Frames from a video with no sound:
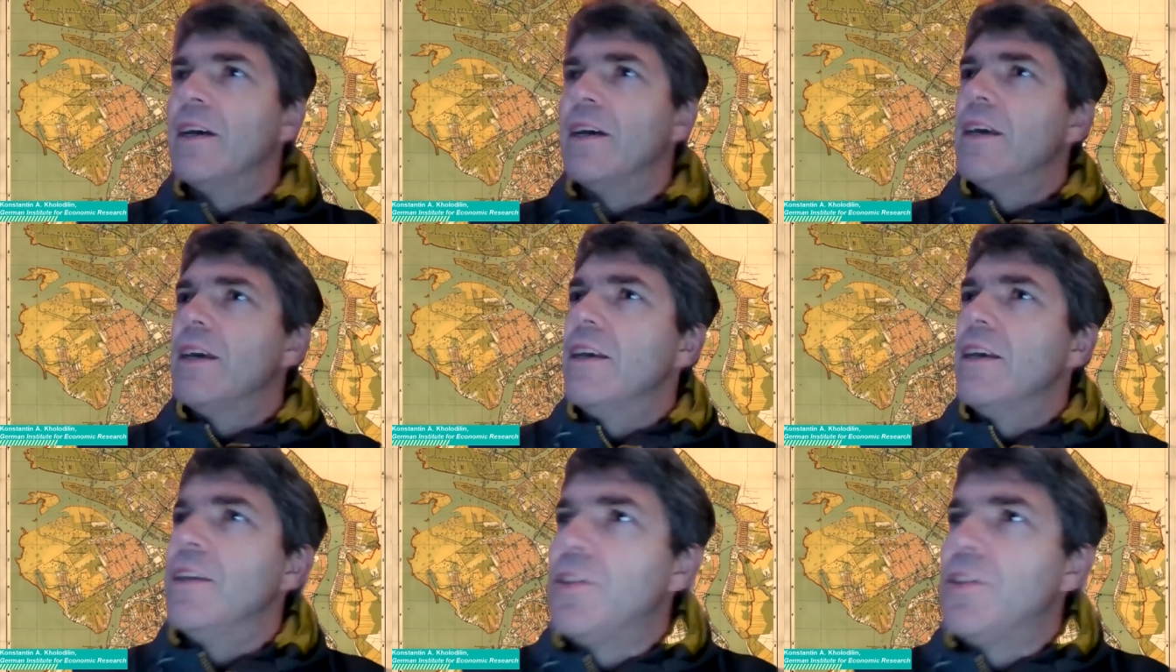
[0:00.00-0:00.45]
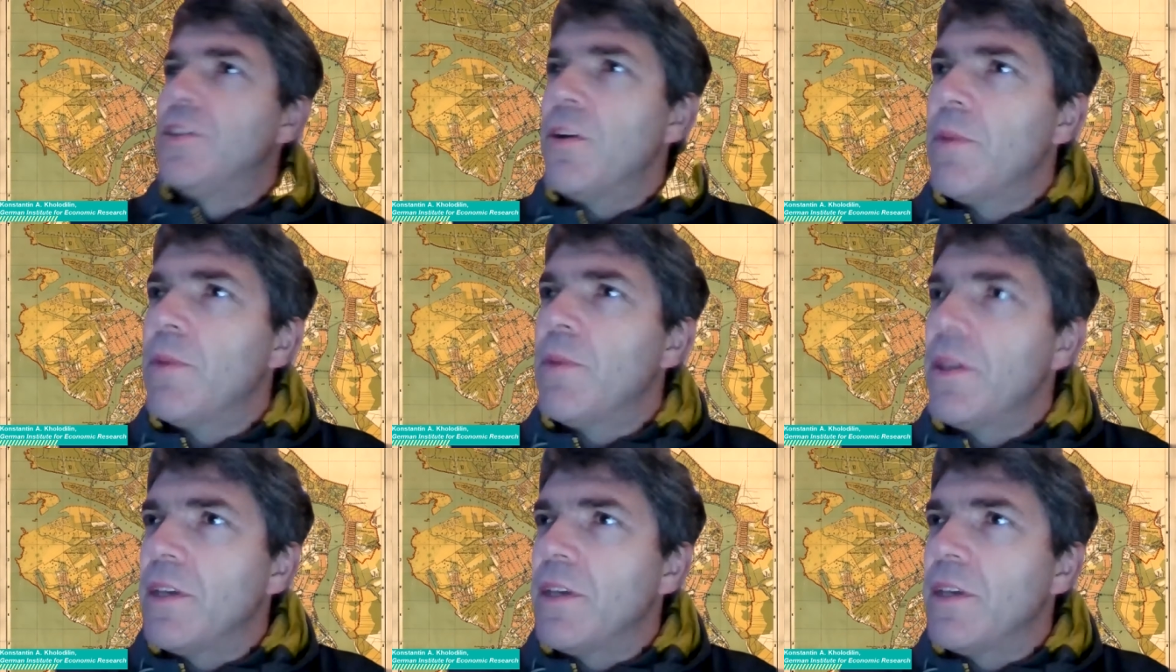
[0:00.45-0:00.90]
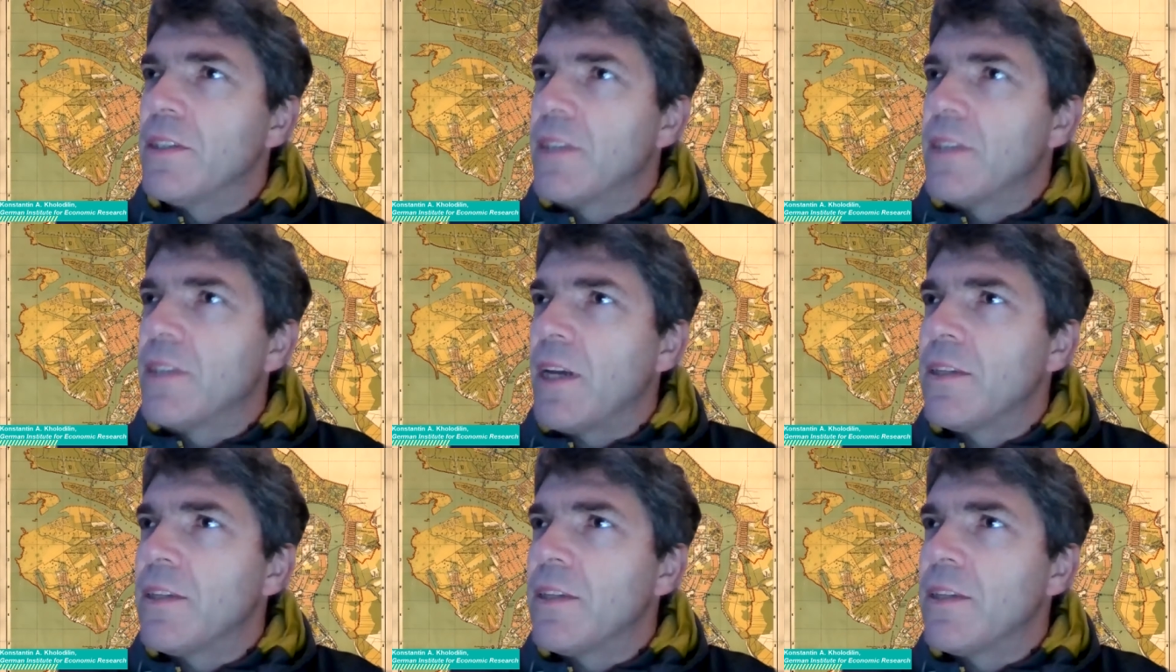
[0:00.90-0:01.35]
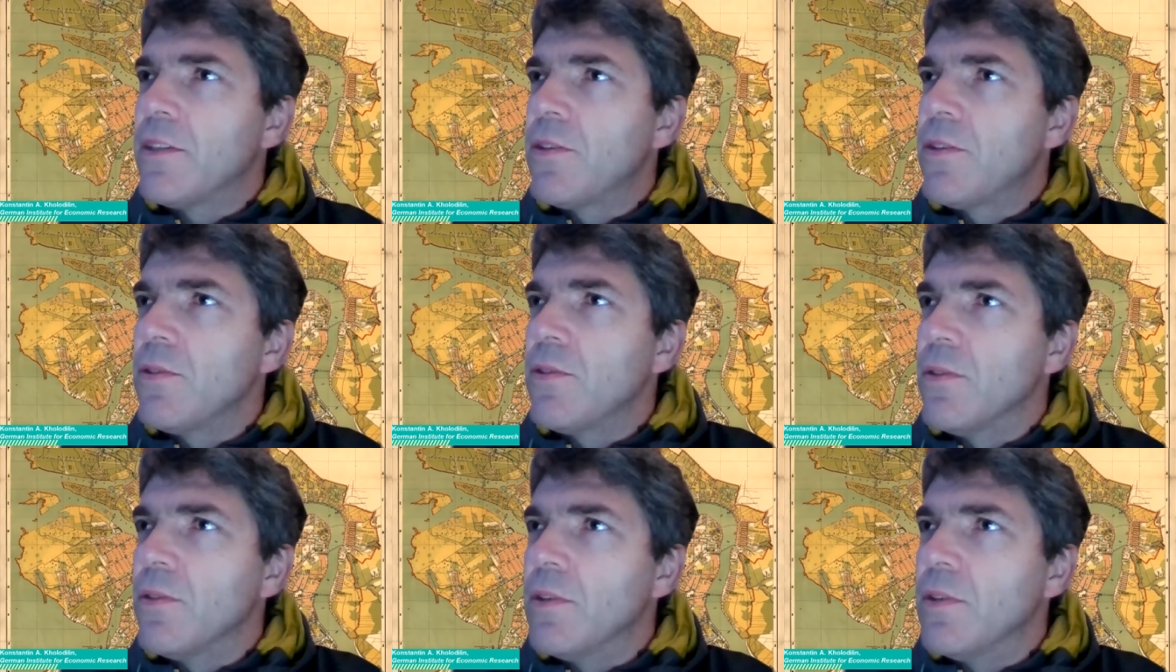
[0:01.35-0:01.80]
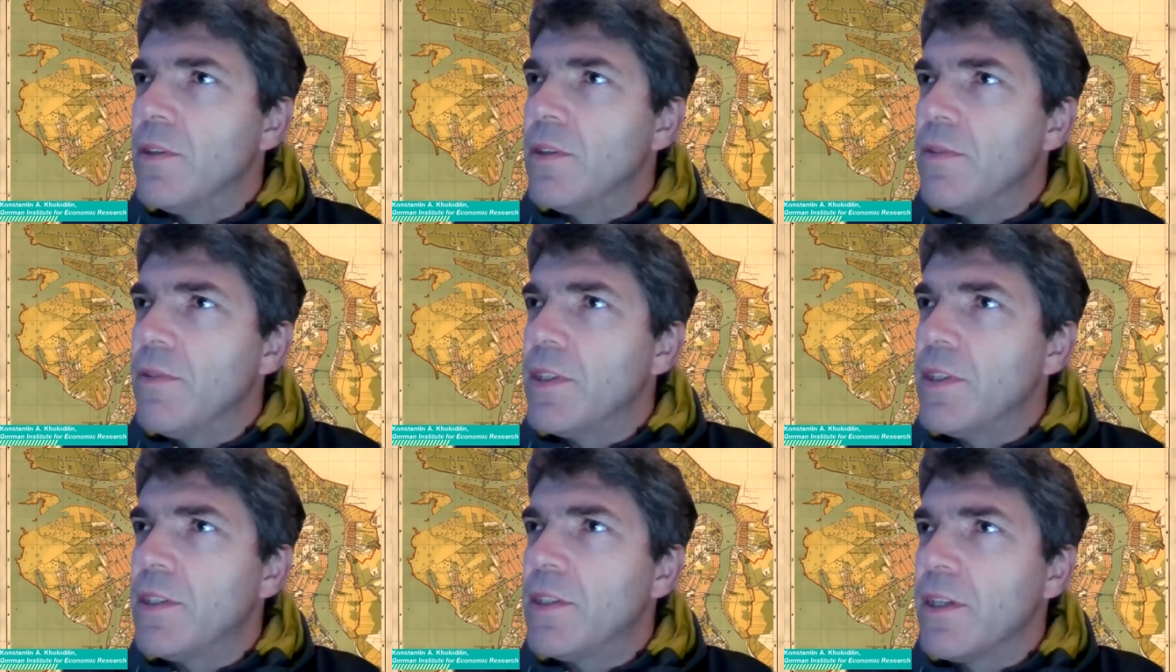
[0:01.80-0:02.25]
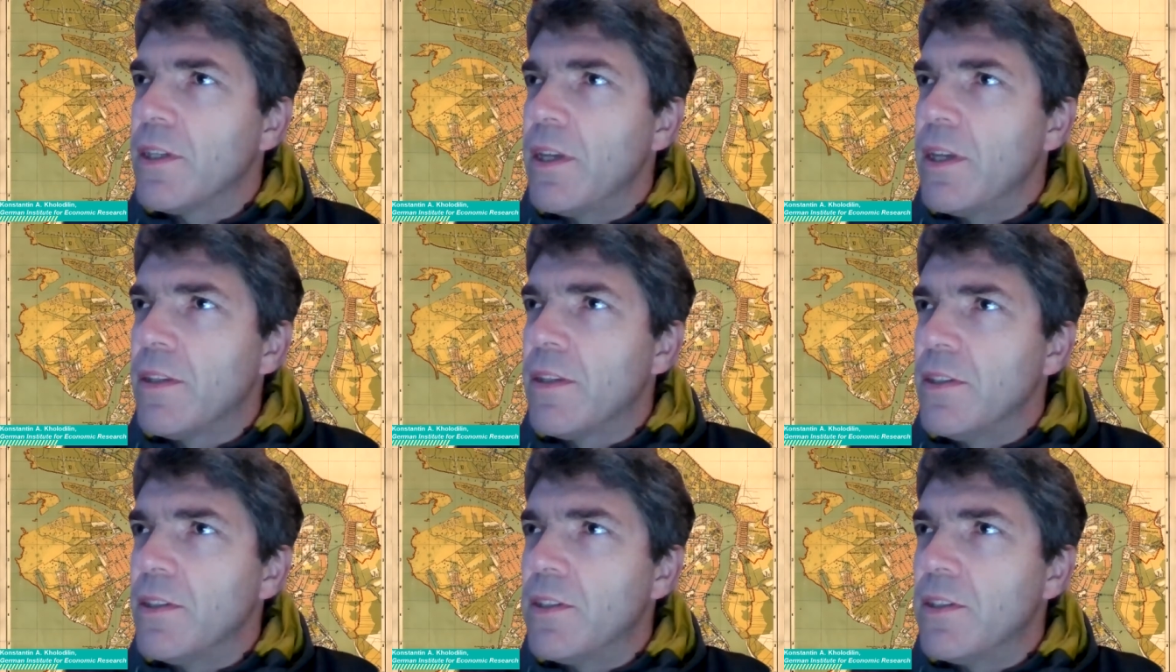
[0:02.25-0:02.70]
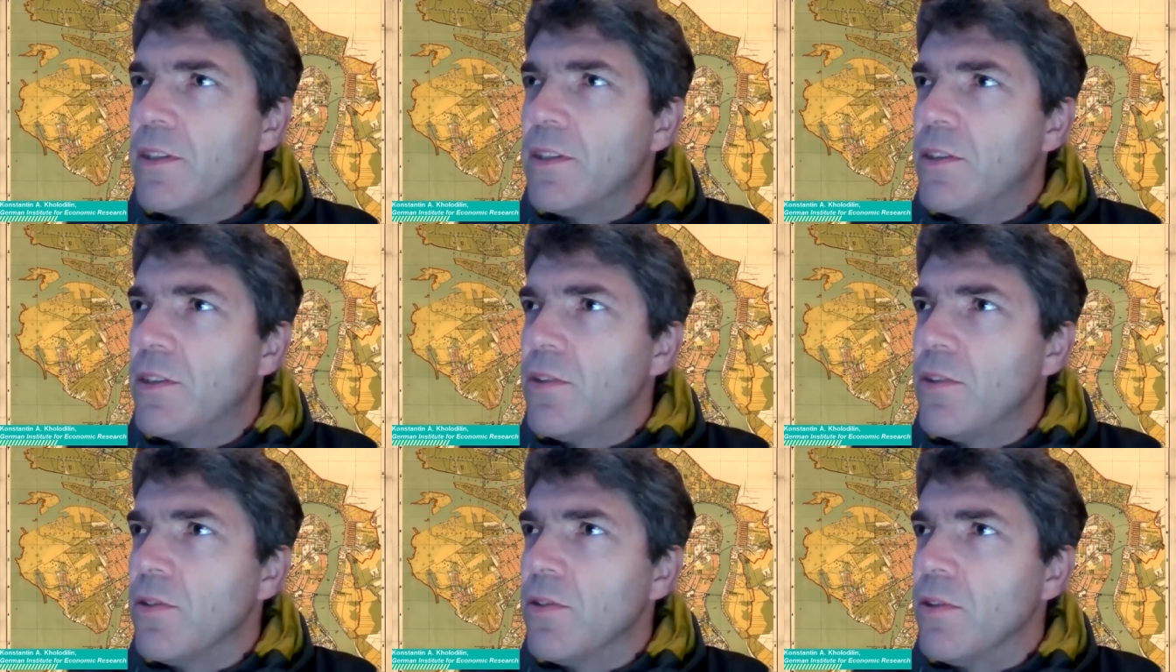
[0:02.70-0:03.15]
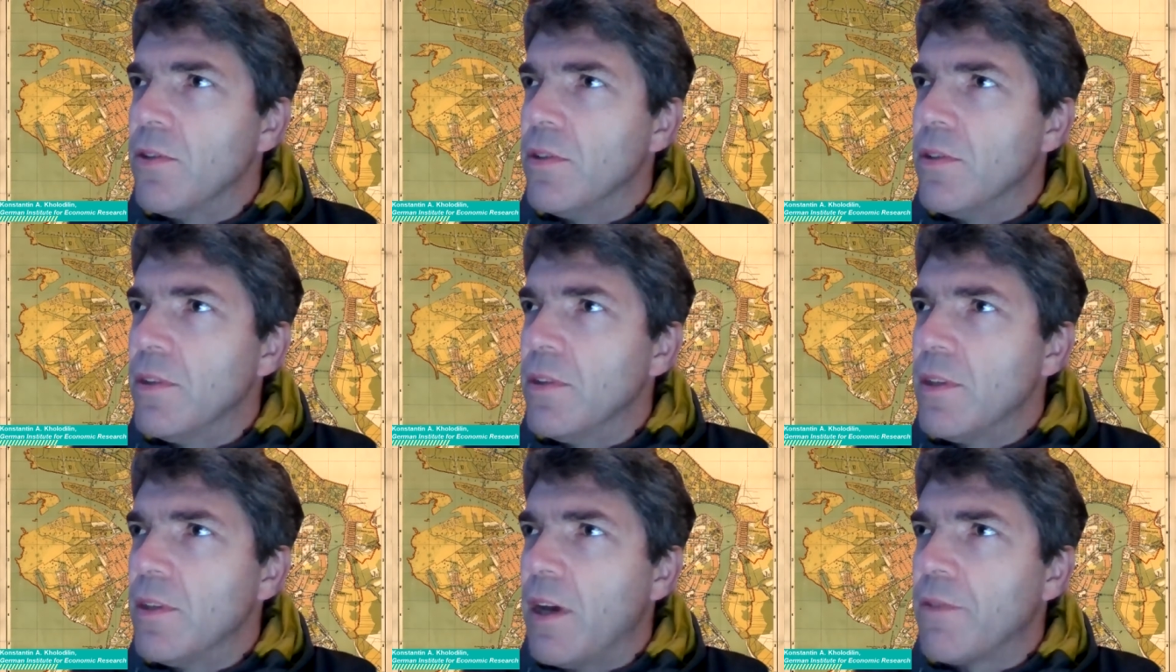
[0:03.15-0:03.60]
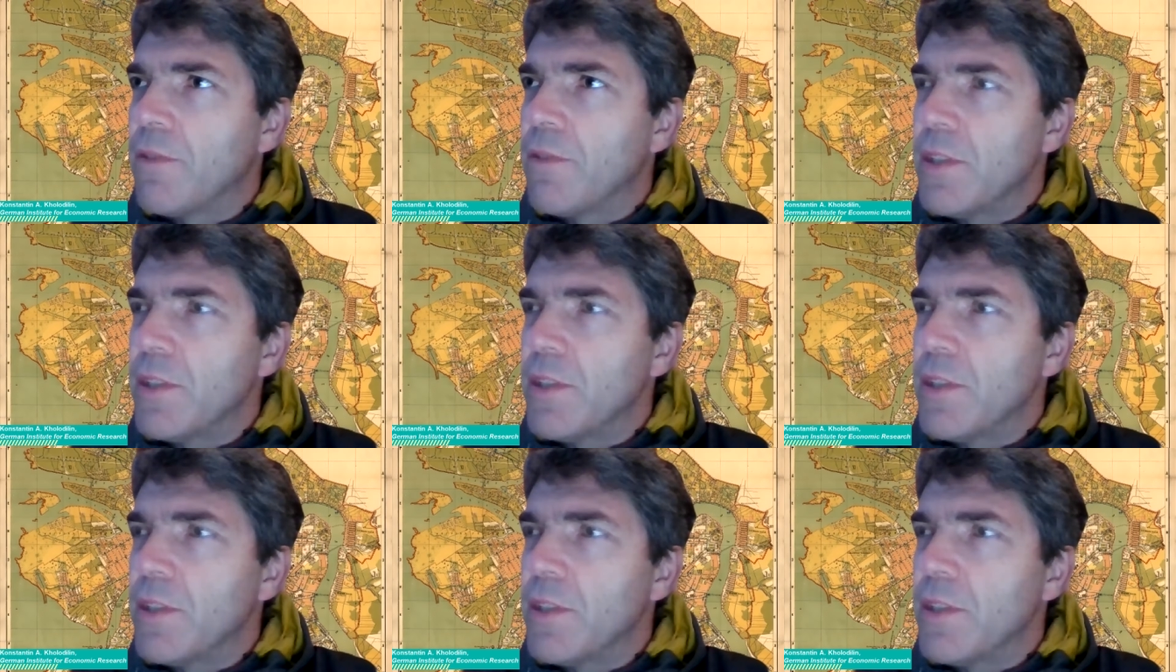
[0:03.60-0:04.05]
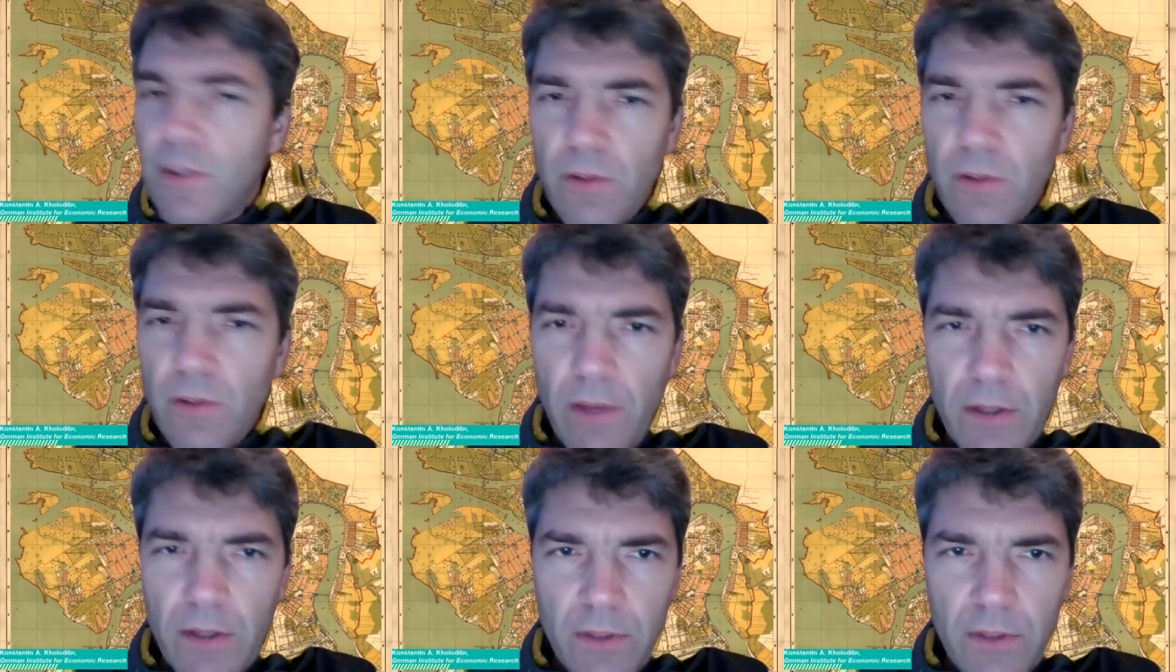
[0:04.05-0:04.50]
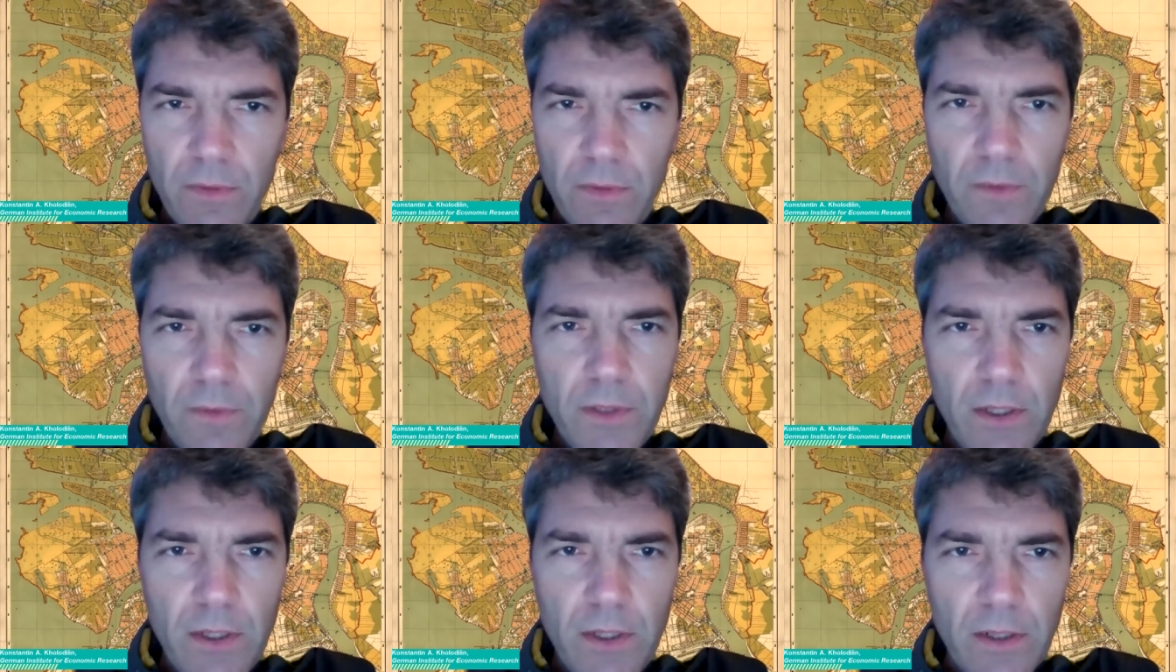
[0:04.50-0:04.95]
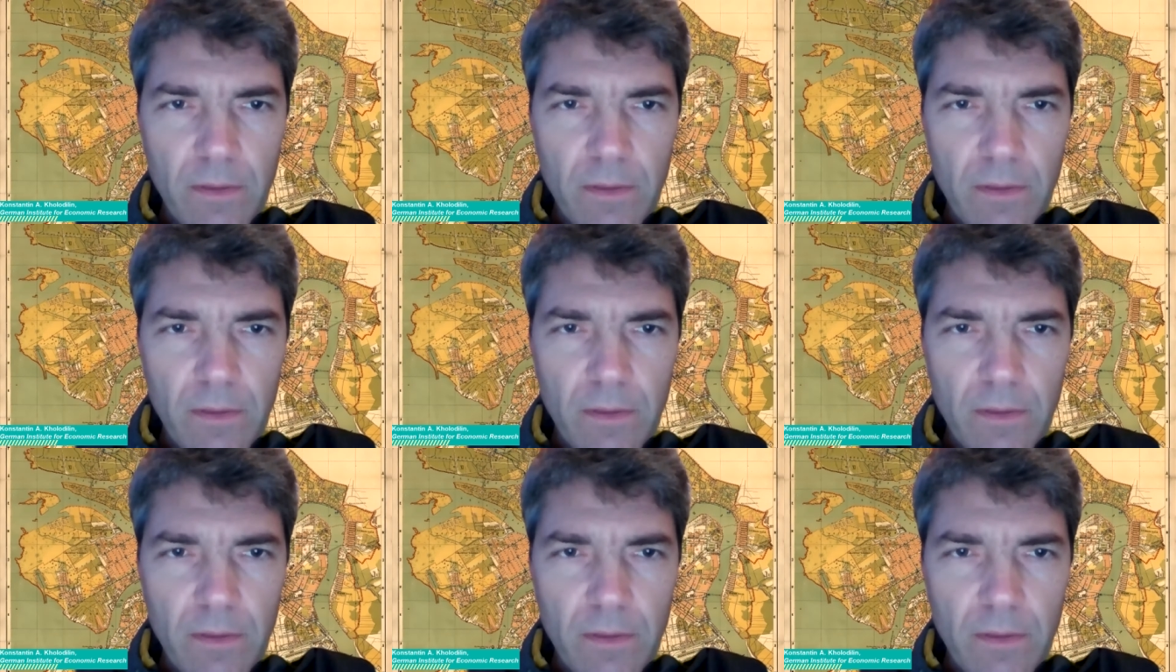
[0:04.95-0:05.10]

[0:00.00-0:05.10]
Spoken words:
In Germany, they started to investigate this issue after 2015,